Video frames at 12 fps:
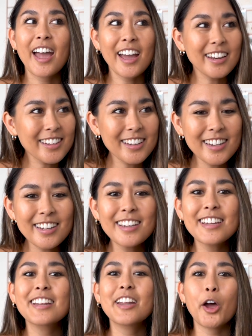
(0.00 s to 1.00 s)
Editing
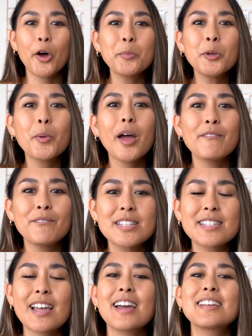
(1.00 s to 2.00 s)
can help you
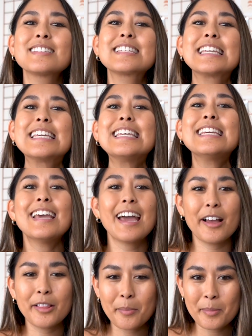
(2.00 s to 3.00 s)
emphasize key
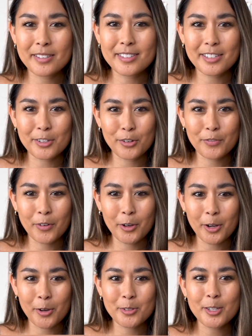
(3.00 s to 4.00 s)
elements in your
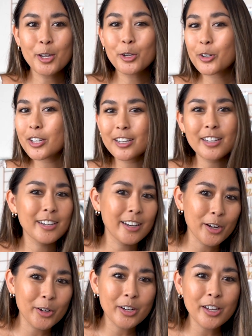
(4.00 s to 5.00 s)
photos, creating a
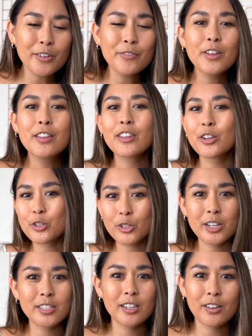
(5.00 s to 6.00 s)
narrative that you're
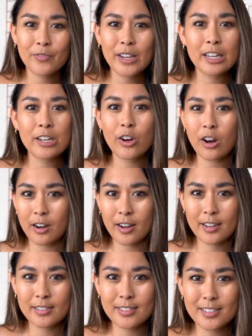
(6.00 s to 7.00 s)
trying to convey to your
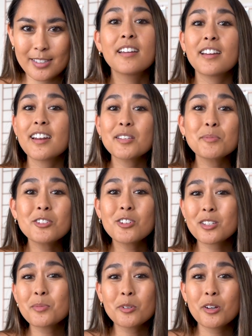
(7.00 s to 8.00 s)
audience. And as we
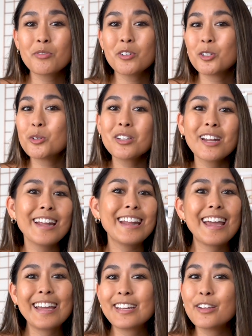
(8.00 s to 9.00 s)
just went over, you could add
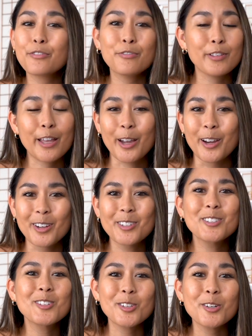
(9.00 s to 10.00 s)
any flair
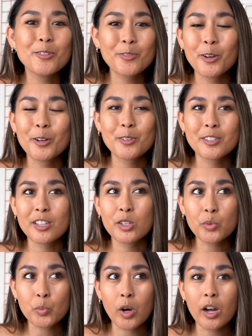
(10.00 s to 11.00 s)
to your photos that
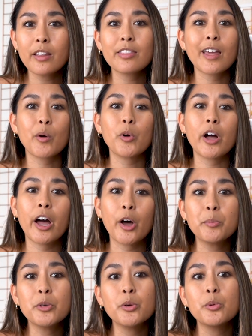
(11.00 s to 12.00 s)
you want that will
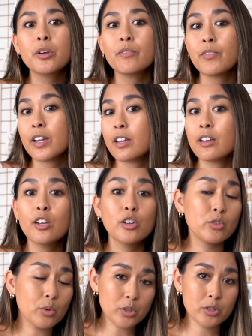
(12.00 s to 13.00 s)
help you convey
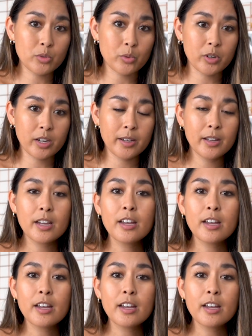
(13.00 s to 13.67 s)
your story.